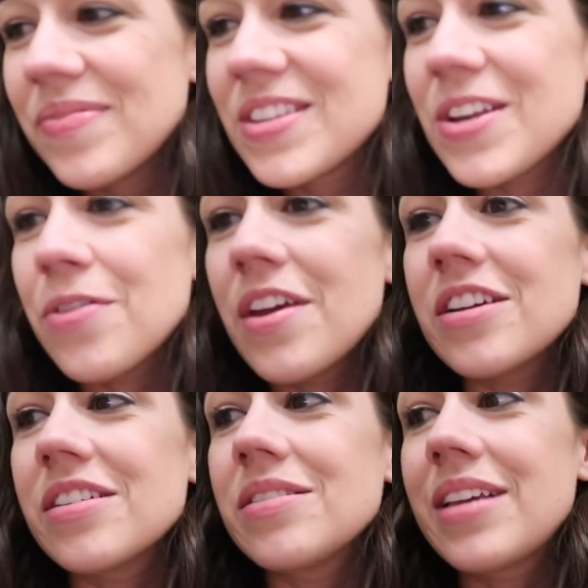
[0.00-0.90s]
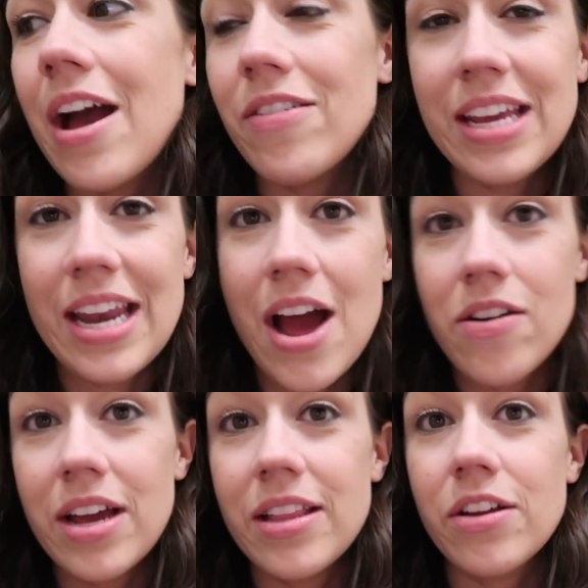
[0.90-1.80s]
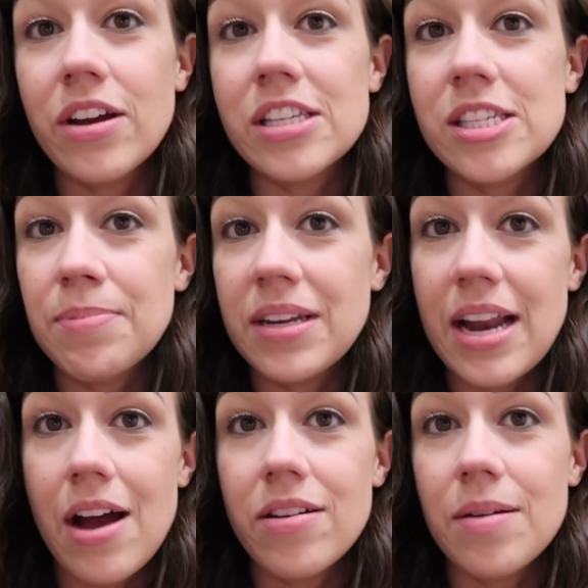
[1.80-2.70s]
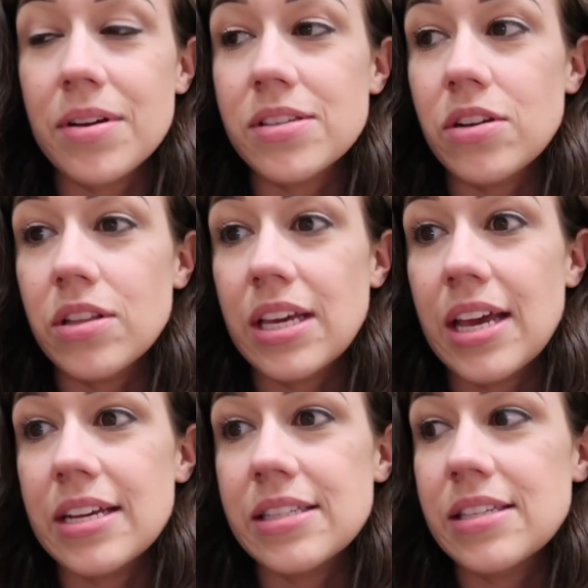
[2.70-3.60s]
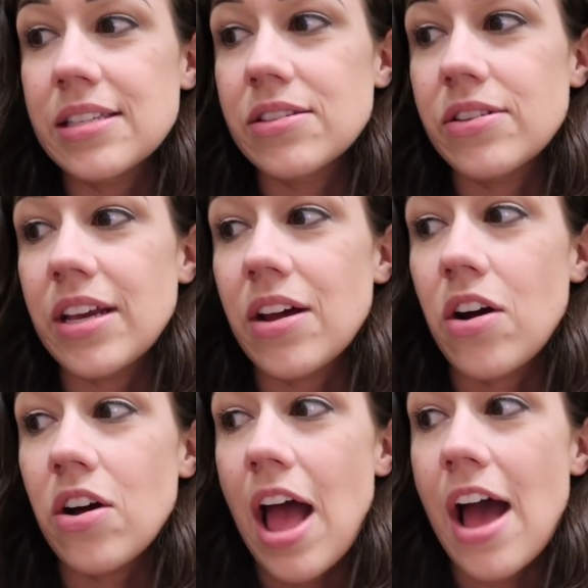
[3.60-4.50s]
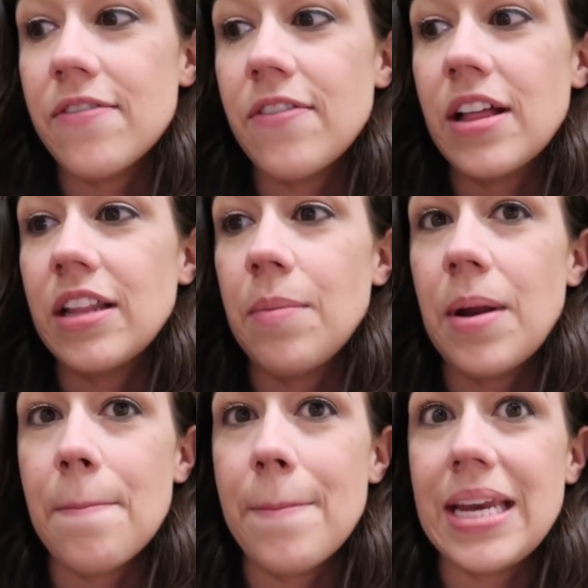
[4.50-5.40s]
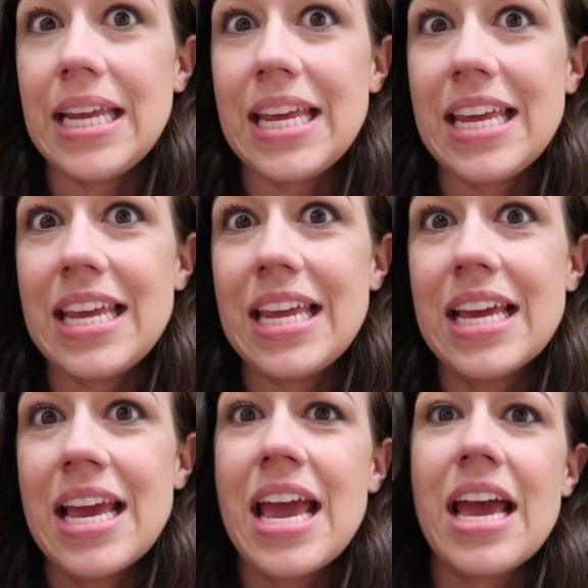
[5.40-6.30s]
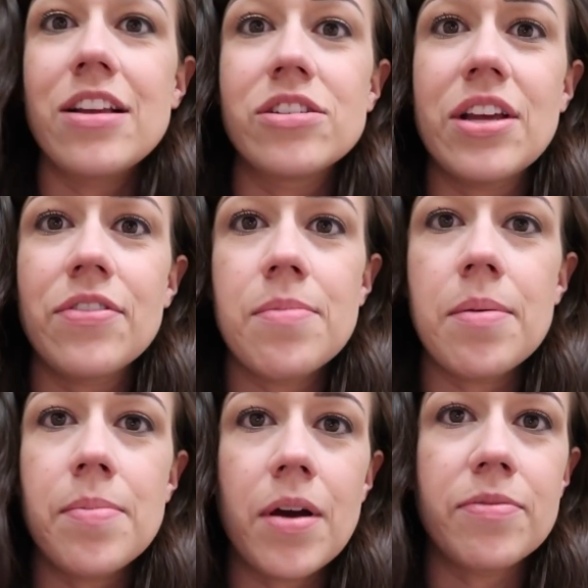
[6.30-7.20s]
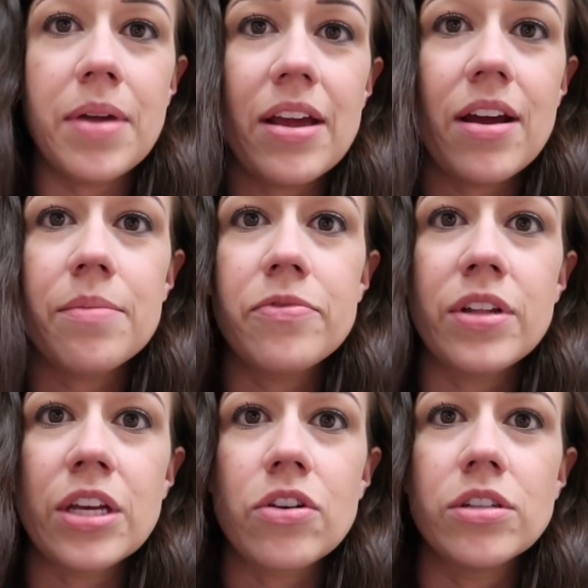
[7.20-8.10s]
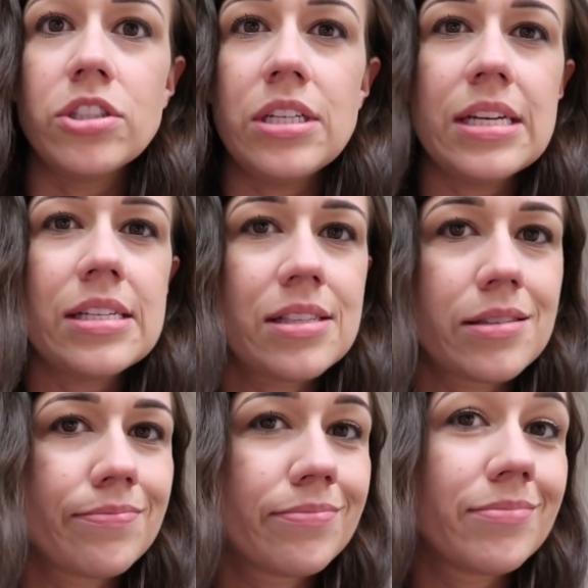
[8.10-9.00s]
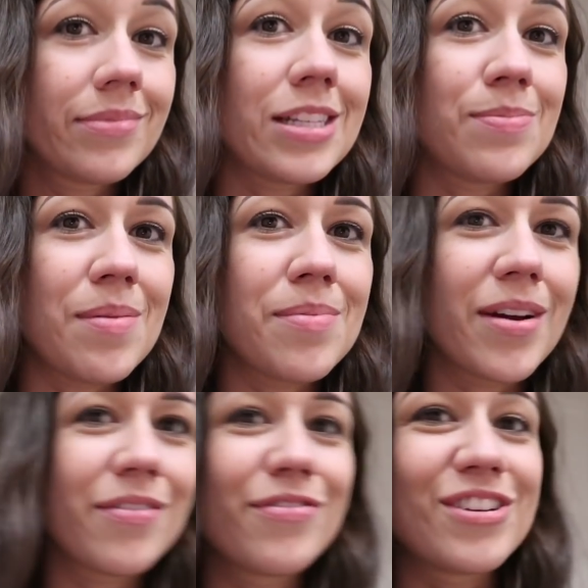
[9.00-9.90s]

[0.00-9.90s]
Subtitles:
So they're counting it out and then they're gonna split it out amongst all the kids so they can all have a little bit of money. And there's definitely baby barf in my hair. I'm feeling crunchiness. That's baby barf